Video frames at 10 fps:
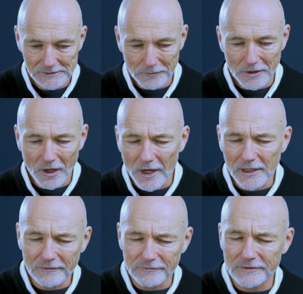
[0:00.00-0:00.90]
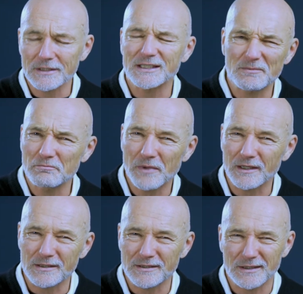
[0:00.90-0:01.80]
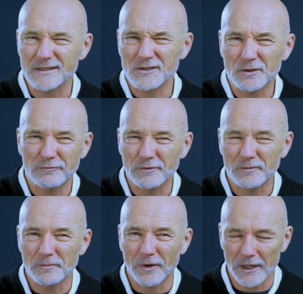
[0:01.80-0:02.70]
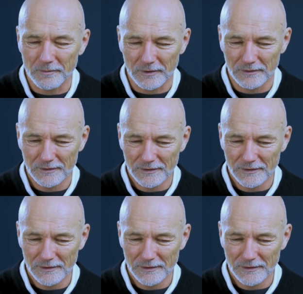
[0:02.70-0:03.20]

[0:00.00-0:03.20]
We kind of dismiss this stuff from the Bible.